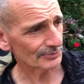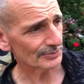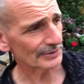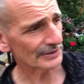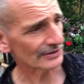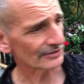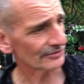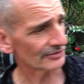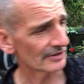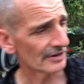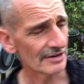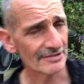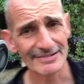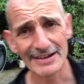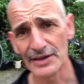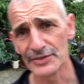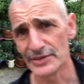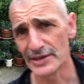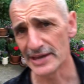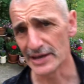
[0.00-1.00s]
because
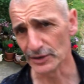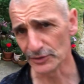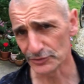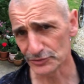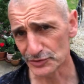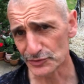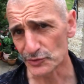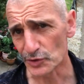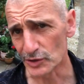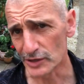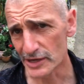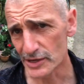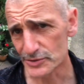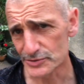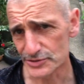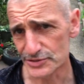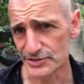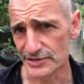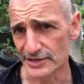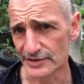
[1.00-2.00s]
around the house you've got loads
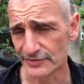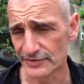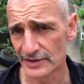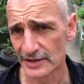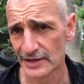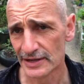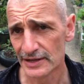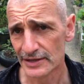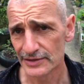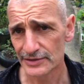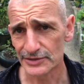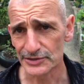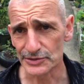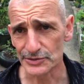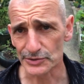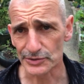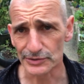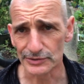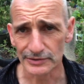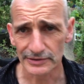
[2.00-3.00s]
of stuff that you
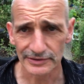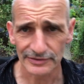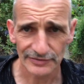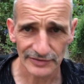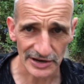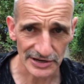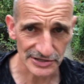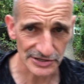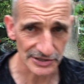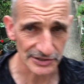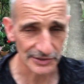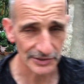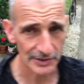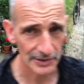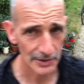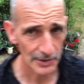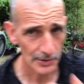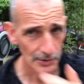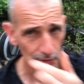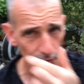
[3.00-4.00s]
can fashion
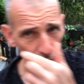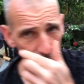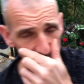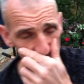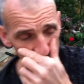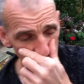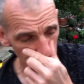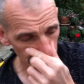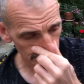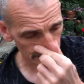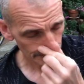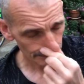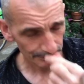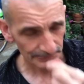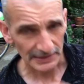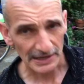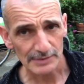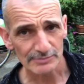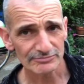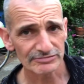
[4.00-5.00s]
or
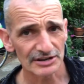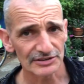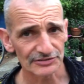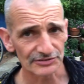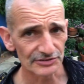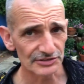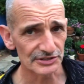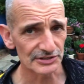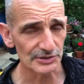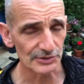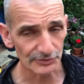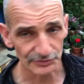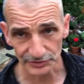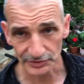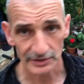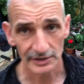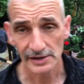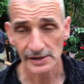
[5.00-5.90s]
press into use